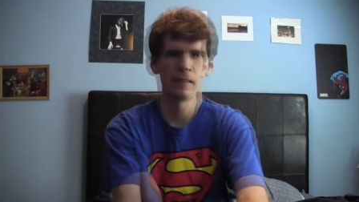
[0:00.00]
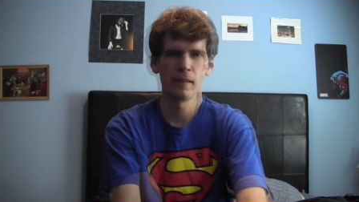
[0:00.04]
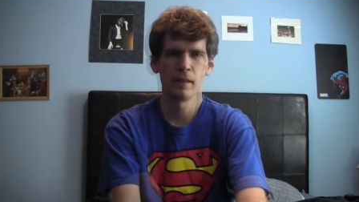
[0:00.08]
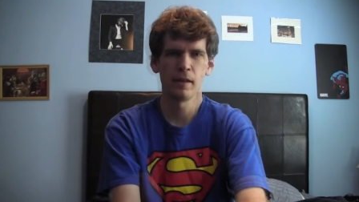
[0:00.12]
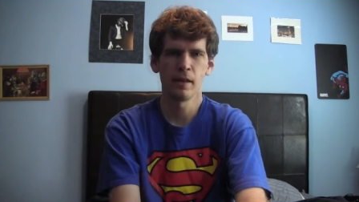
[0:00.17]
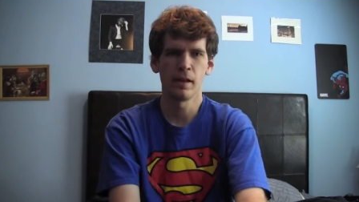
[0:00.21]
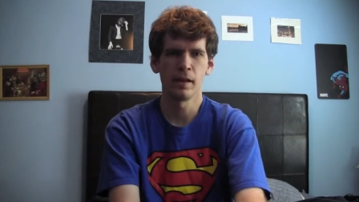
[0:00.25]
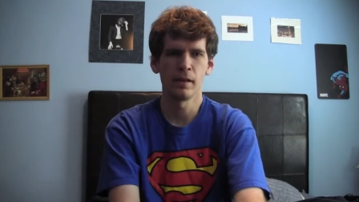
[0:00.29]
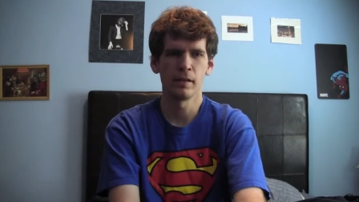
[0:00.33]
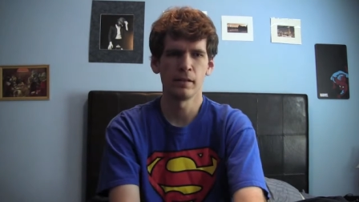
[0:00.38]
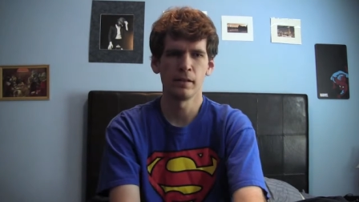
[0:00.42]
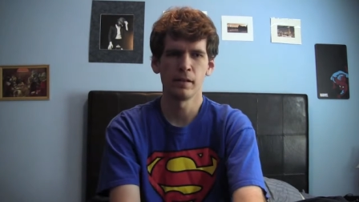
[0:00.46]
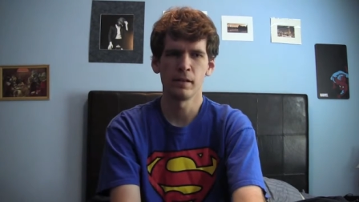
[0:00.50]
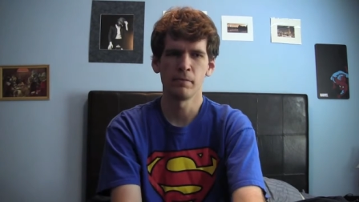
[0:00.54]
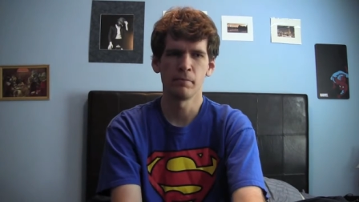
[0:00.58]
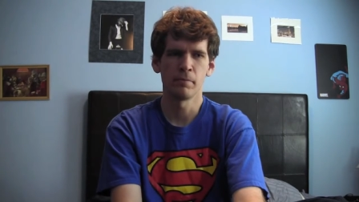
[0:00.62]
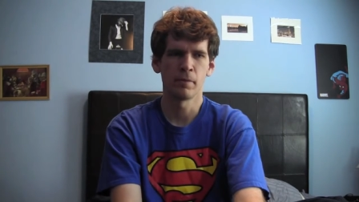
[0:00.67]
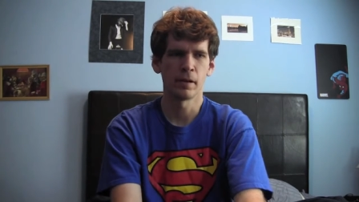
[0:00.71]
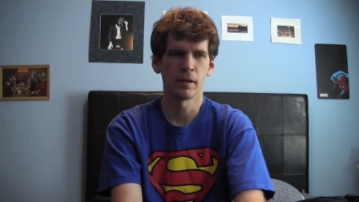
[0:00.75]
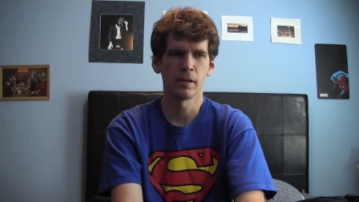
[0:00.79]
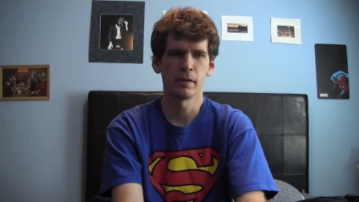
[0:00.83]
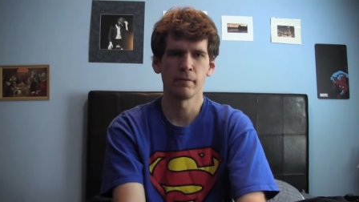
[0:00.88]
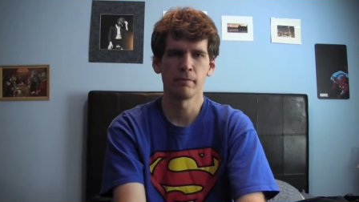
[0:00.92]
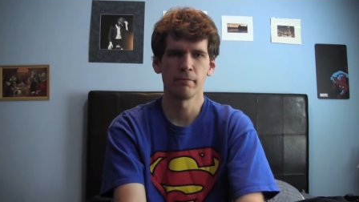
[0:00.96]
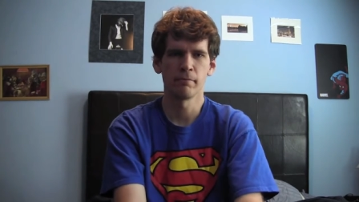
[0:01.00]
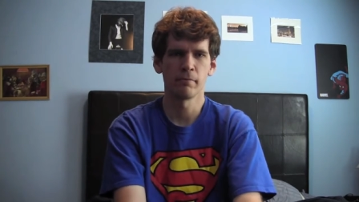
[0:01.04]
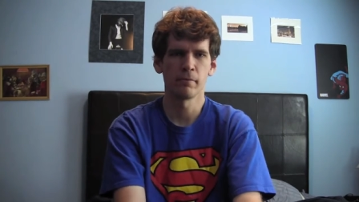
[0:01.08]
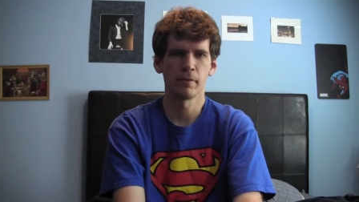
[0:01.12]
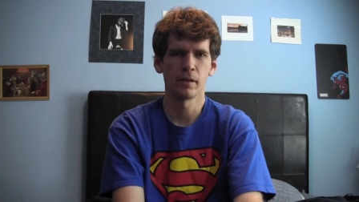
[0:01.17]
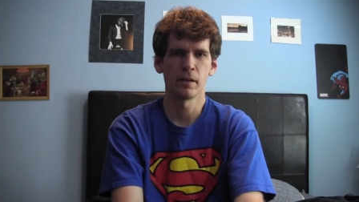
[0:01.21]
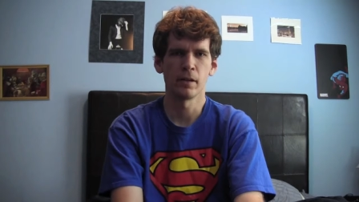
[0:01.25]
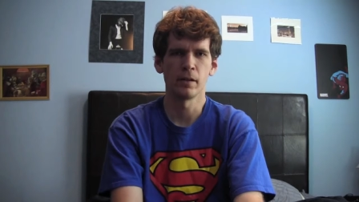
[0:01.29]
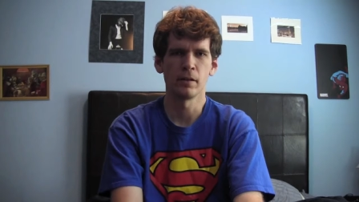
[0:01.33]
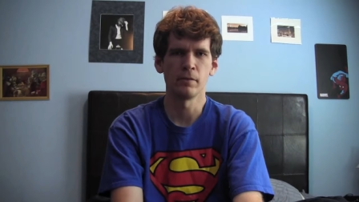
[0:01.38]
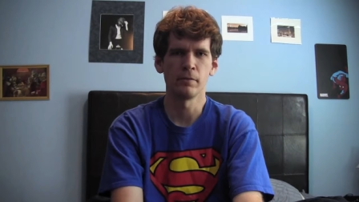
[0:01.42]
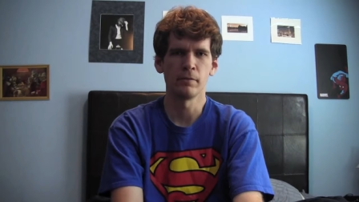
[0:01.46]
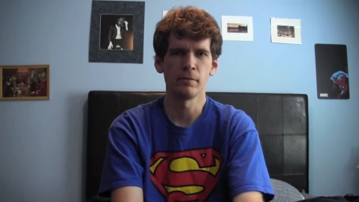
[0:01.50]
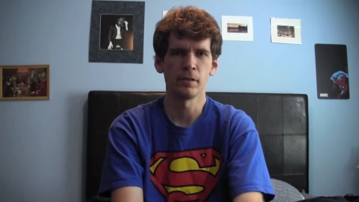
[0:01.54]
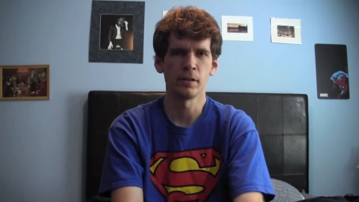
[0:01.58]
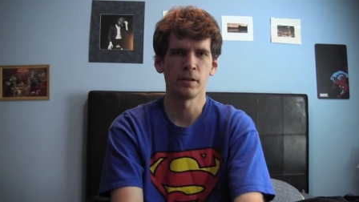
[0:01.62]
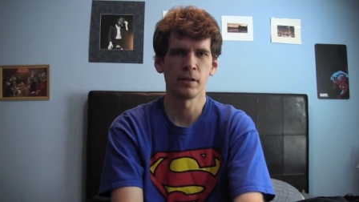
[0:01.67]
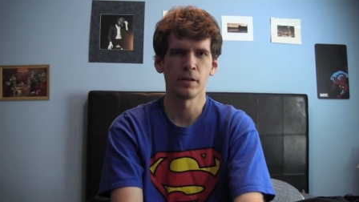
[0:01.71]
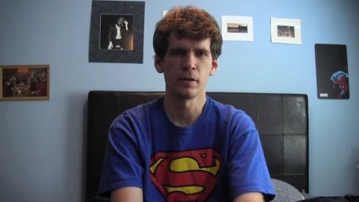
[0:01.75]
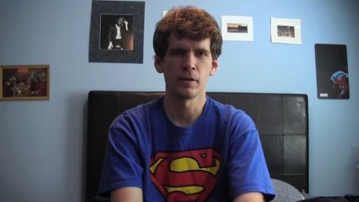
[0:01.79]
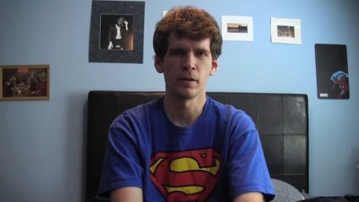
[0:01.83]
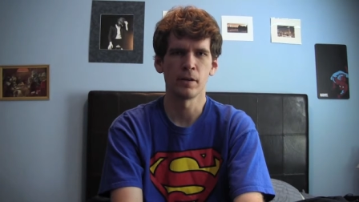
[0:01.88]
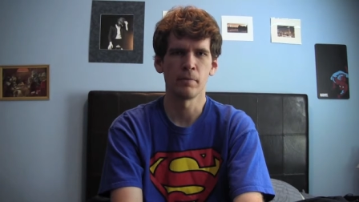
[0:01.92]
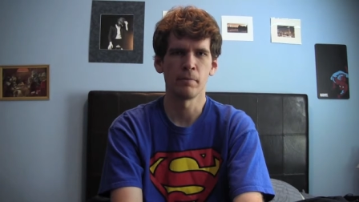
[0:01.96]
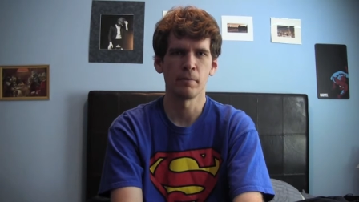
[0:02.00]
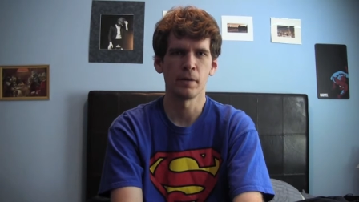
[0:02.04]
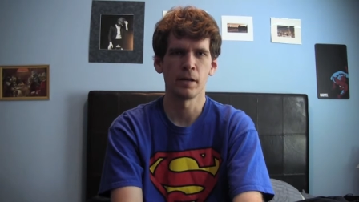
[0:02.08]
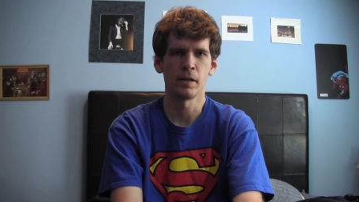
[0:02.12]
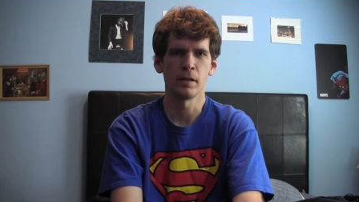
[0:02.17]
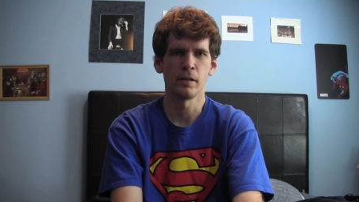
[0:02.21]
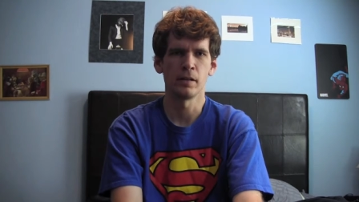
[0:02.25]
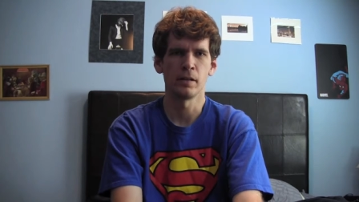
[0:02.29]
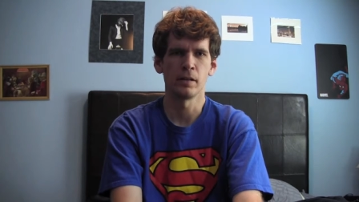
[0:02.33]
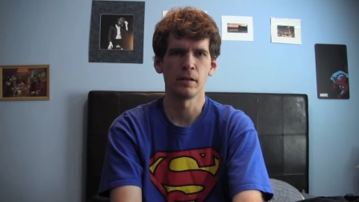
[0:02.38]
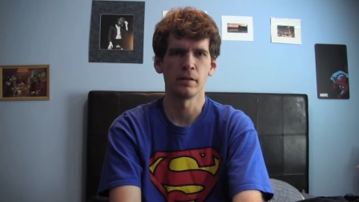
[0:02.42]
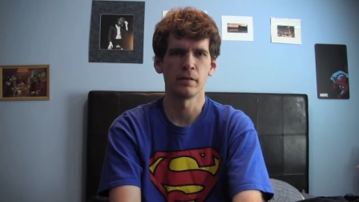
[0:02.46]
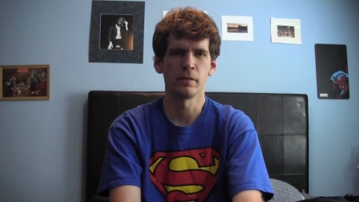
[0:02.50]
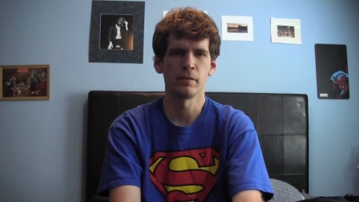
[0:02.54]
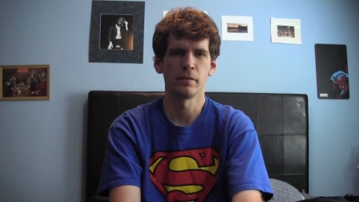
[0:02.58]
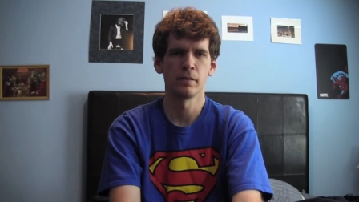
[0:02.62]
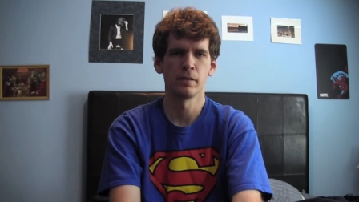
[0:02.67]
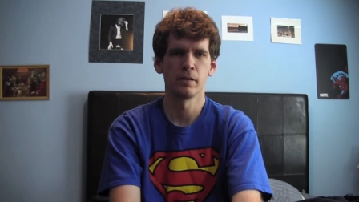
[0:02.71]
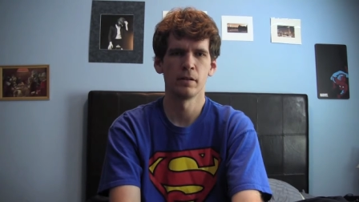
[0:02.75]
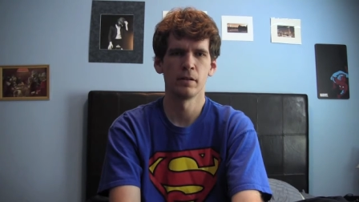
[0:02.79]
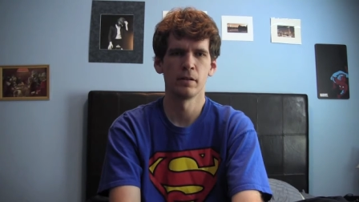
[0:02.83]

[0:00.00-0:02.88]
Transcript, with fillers: And in my gun video, I made a,